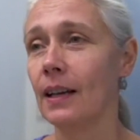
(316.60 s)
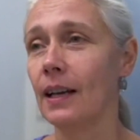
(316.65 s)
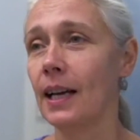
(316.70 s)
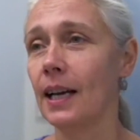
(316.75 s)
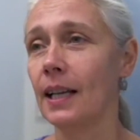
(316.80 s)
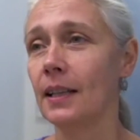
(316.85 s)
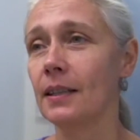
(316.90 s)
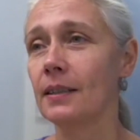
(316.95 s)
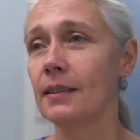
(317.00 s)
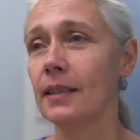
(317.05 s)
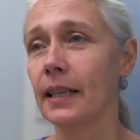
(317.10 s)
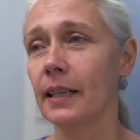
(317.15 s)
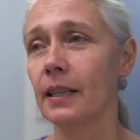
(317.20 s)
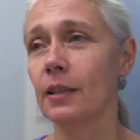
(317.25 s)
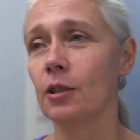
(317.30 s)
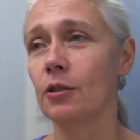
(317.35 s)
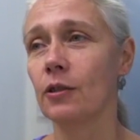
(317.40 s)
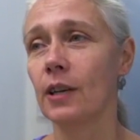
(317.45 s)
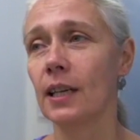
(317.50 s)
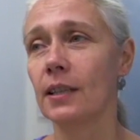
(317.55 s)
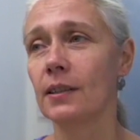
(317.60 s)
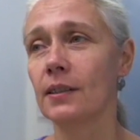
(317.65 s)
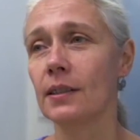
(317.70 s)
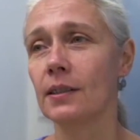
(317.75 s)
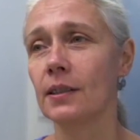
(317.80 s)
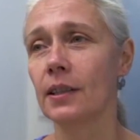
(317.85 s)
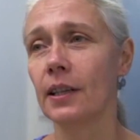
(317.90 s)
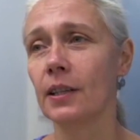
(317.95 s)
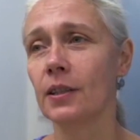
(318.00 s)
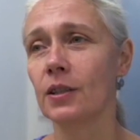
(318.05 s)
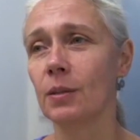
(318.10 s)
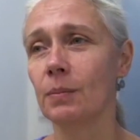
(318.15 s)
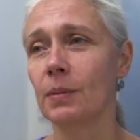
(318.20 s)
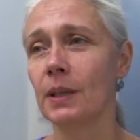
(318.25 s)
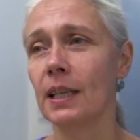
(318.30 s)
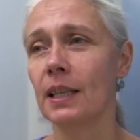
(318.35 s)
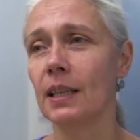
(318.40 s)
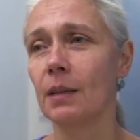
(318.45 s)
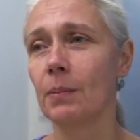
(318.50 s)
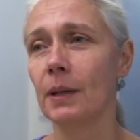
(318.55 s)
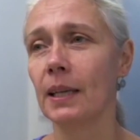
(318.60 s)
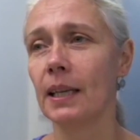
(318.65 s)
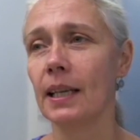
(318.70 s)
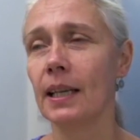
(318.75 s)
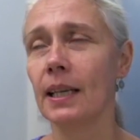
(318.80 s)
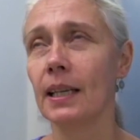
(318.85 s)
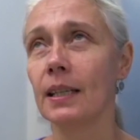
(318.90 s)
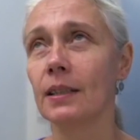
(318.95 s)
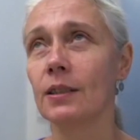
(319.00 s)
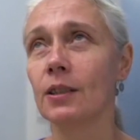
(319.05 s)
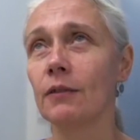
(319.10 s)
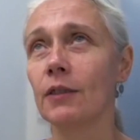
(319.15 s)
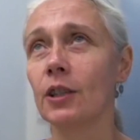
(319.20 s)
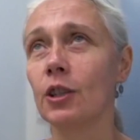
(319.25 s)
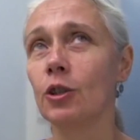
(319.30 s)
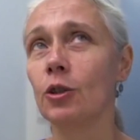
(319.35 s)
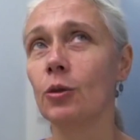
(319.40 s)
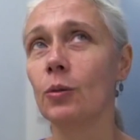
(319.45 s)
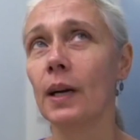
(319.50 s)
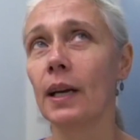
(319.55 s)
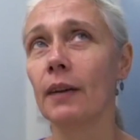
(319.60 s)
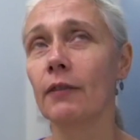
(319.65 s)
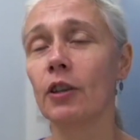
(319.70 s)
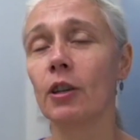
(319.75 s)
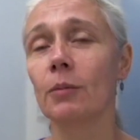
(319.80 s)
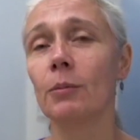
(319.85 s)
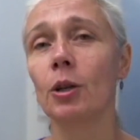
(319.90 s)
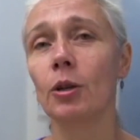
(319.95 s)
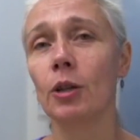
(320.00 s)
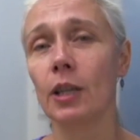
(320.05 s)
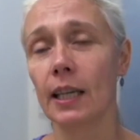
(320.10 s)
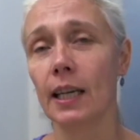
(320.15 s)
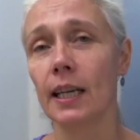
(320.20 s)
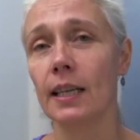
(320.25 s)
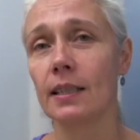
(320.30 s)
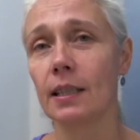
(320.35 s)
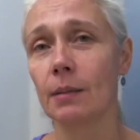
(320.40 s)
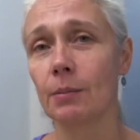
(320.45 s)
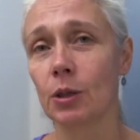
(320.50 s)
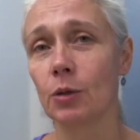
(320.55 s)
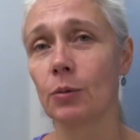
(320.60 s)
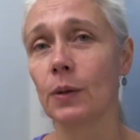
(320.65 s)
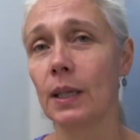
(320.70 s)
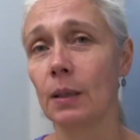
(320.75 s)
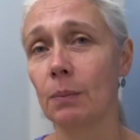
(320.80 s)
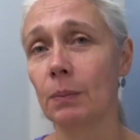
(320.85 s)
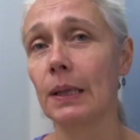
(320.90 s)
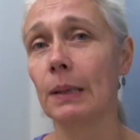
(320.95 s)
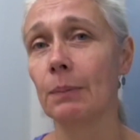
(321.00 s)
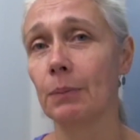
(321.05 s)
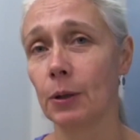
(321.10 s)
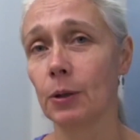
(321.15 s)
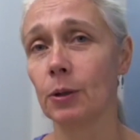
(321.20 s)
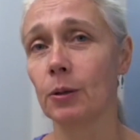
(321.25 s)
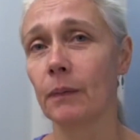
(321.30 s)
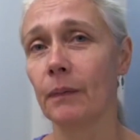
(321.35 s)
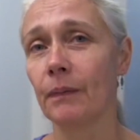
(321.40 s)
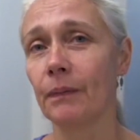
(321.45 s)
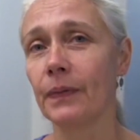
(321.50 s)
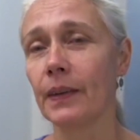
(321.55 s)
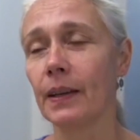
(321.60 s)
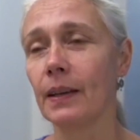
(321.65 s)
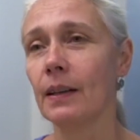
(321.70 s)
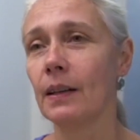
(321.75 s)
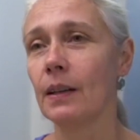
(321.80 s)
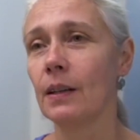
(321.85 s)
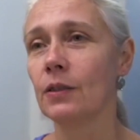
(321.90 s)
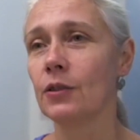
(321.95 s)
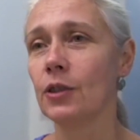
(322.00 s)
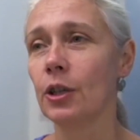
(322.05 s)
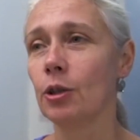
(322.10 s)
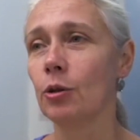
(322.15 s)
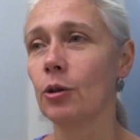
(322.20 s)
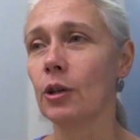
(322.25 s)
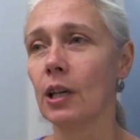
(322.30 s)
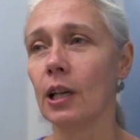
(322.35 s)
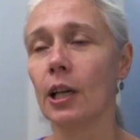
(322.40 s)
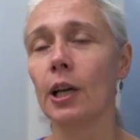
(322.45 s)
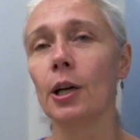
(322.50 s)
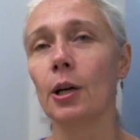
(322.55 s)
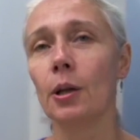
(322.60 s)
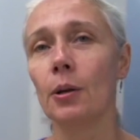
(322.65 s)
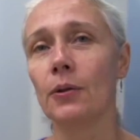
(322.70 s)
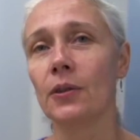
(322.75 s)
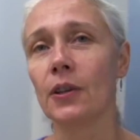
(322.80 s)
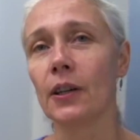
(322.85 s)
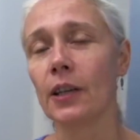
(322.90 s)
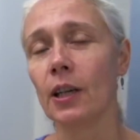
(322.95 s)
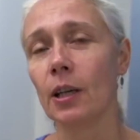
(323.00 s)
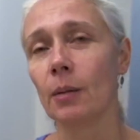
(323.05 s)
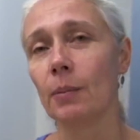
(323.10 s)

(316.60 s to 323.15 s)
and the second dress is going to be the beginnings of a new way of communicating between people. So your clothes are going